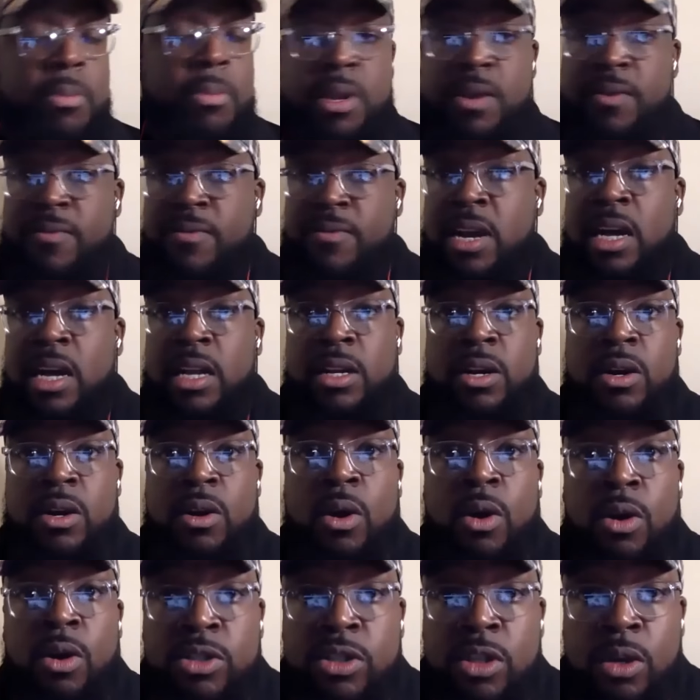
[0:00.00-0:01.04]
women of color
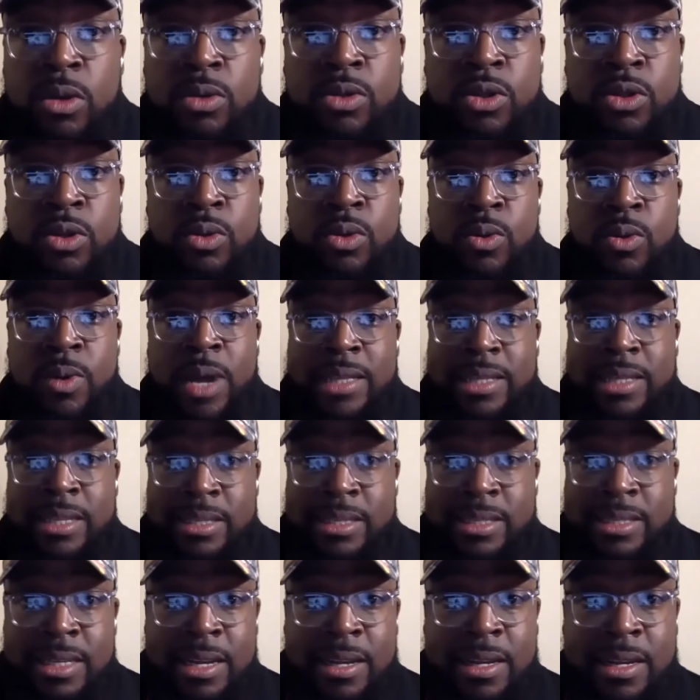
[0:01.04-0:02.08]
also too throughout the
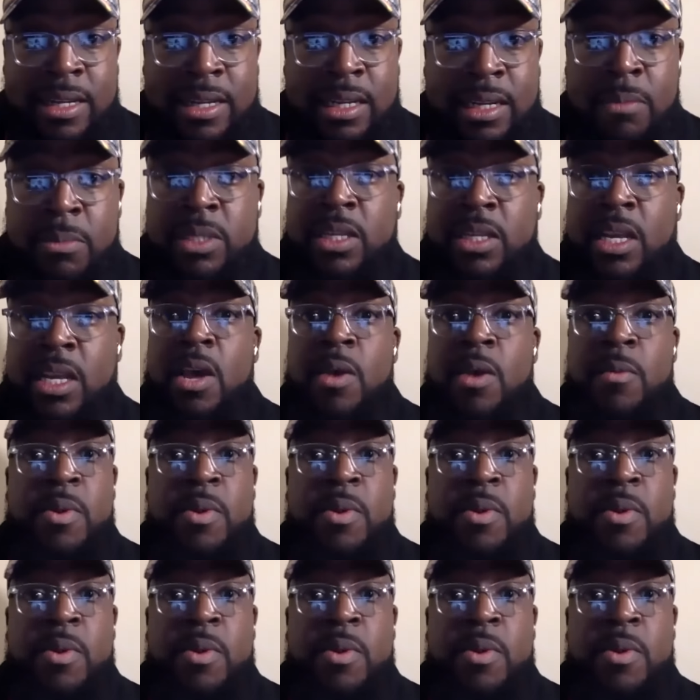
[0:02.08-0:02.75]
city of Columbus.